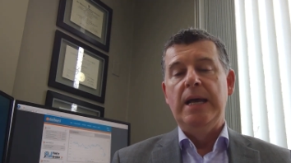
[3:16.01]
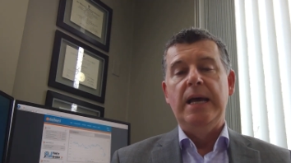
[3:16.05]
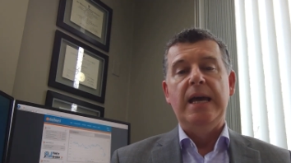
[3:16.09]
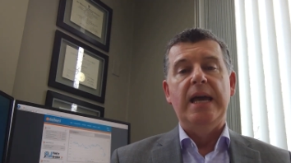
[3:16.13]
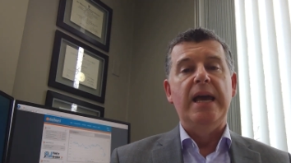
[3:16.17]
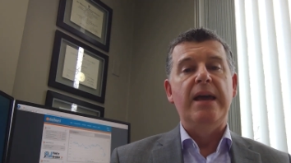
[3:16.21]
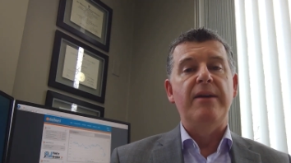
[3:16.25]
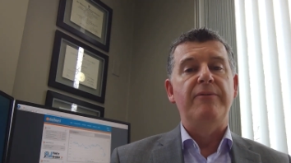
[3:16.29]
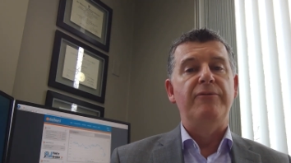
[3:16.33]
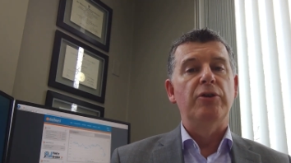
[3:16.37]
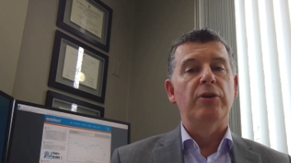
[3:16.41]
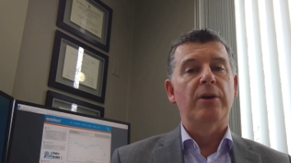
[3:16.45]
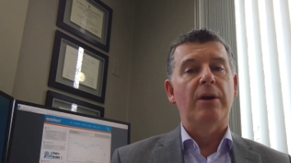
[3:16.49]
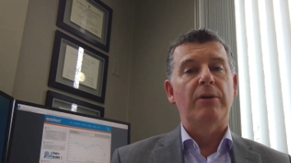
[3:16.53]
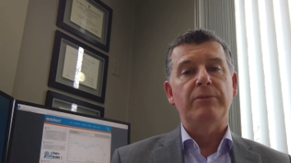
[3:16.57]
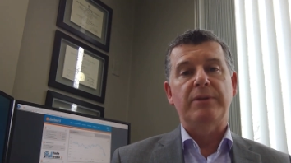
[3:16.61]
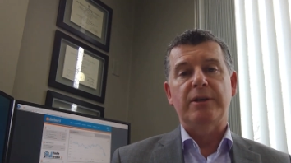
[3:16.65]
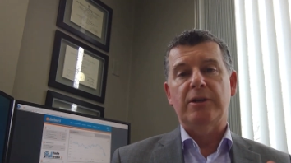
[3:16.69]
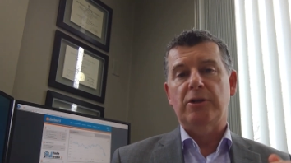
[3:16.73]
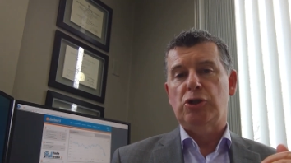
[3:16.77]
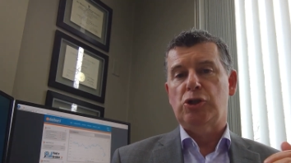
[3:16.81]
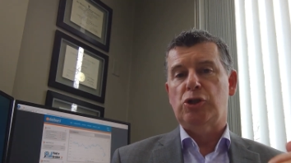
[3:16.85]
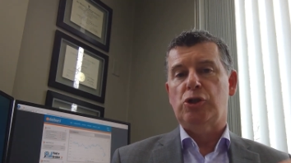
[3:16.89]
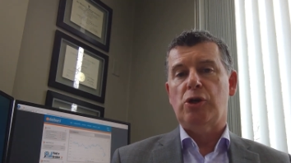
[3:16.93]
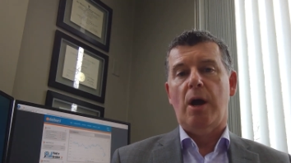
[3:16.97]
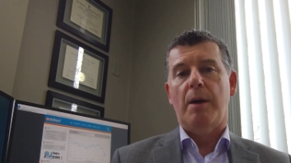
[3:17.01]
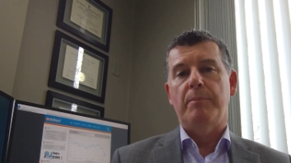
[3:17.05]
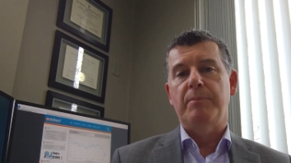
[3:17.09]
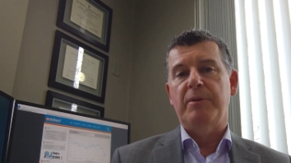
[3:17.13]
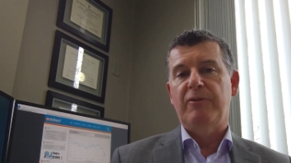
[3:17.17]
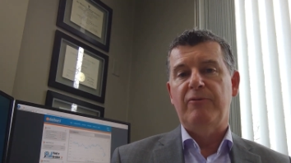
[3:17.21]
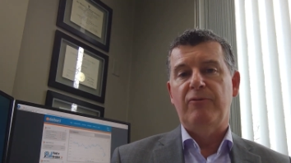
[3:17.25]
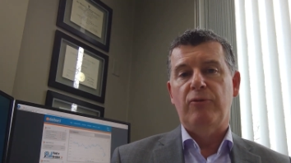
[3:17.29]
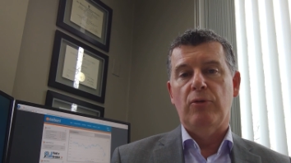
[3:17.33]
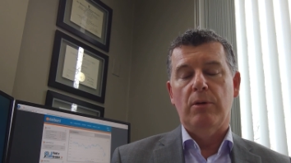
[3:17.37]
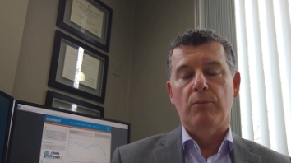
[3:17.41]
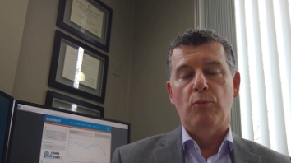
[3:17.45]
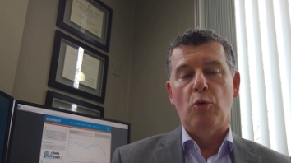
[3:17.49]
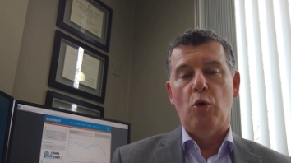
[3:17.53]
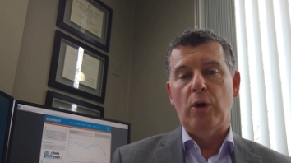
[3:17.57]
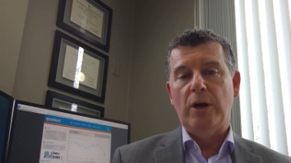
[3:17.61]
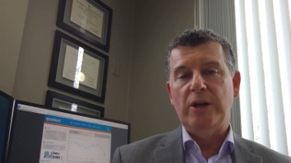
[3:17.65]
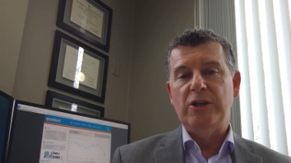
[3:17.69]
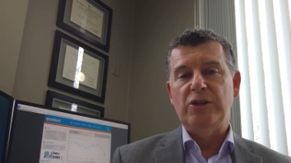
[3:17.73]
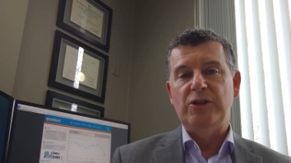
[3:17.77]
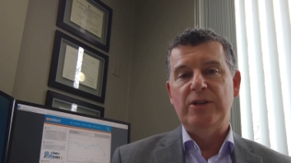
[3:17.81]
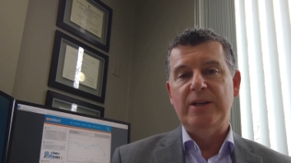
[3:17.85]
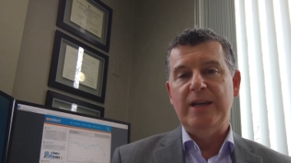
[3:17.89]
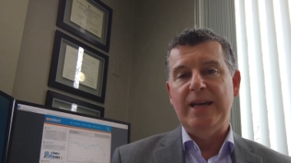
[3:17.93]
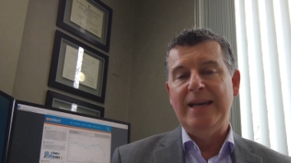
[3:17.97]
If you're out there shopping for a
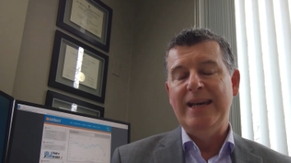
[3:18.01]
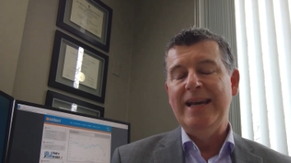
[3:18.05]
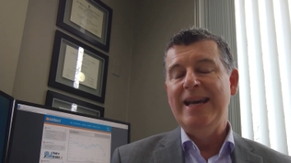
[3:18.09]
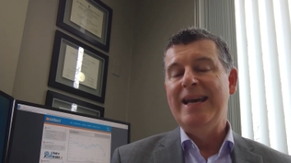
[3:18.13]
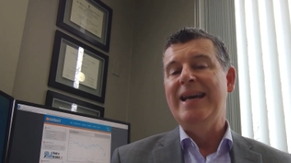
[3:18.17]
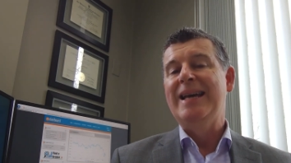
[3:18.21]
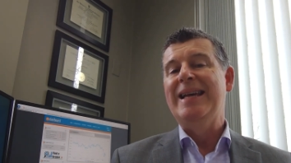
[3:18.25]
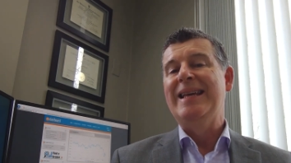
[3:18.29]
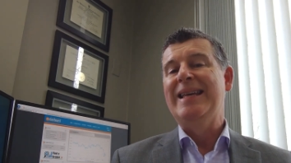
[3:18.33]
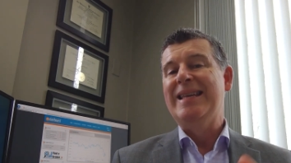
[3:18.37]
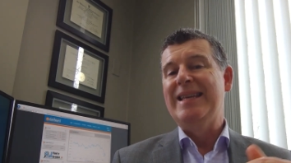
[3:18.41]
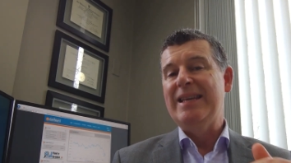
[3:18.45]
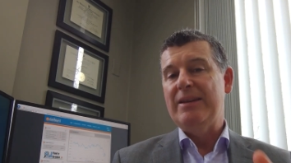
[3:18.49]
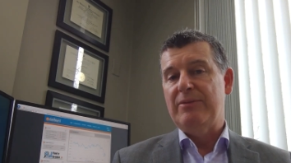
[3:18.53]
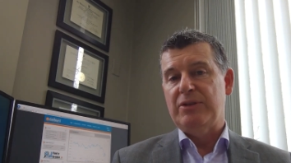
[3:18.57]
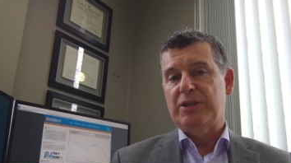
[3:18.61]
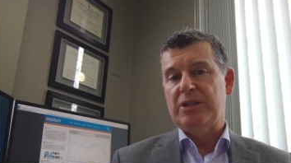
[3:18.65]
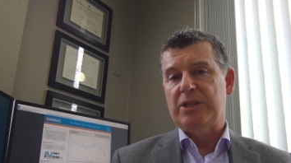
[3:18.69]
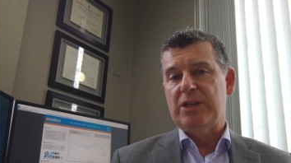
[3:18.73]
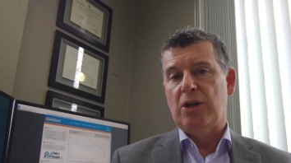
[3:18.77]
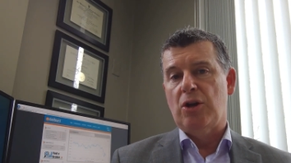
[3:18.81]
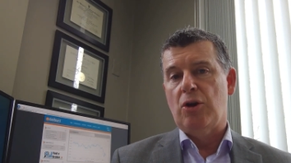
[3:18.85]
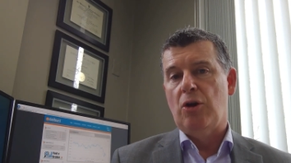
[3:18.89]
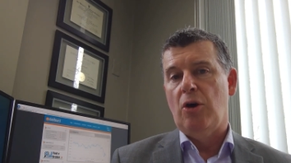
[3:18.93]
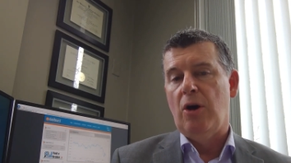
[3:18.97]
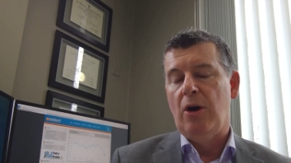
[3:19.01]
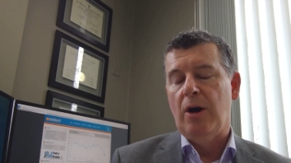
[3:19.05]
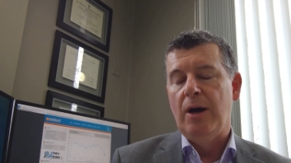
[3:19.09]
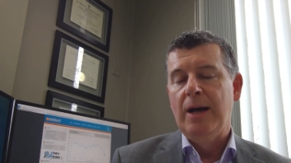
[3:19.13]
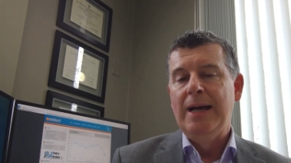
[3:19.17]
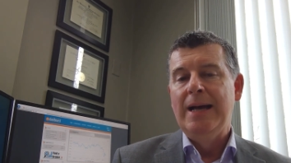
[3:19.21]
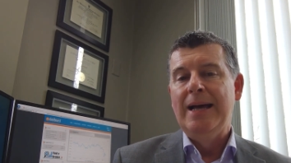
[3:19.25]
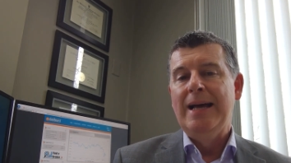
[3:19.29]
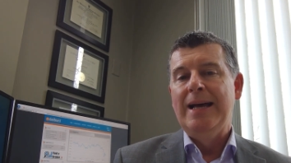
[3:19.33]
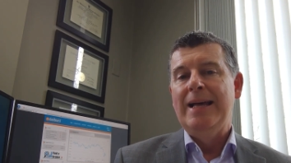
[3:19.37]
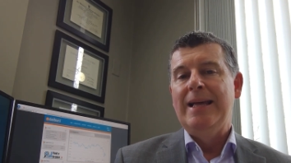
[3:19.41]
mortgage today, give us a call.